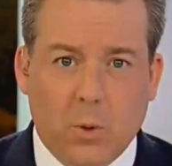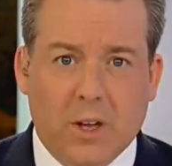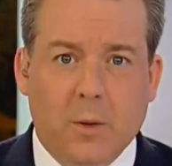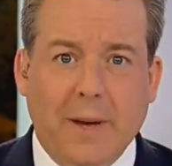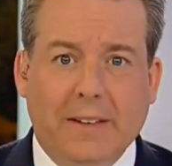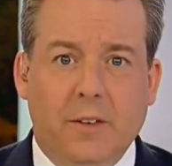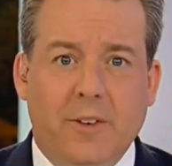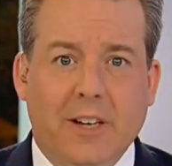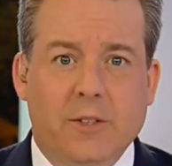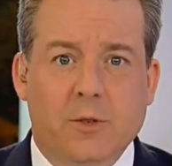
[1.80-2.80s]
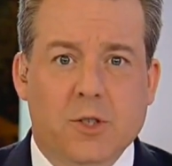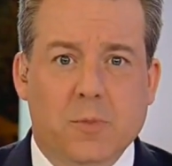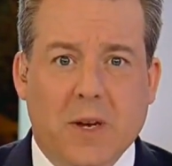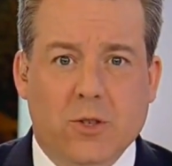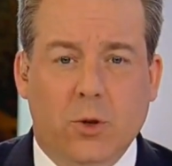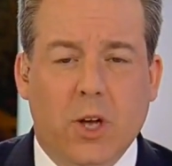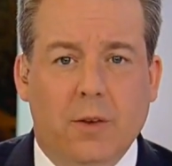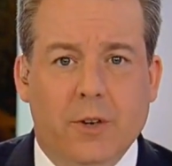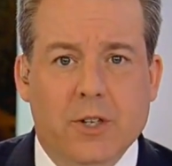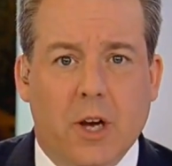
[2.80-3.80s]
Welcome back to Fox News' special
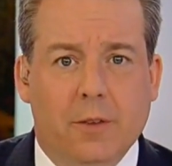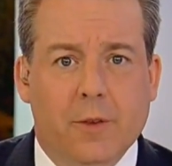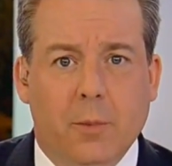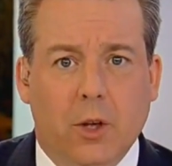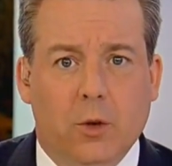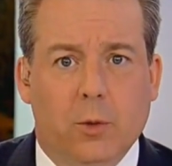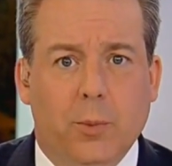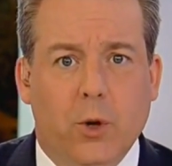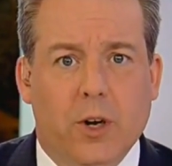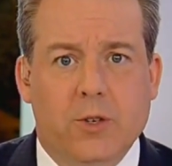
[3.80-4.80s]
coverage of the Mueller report.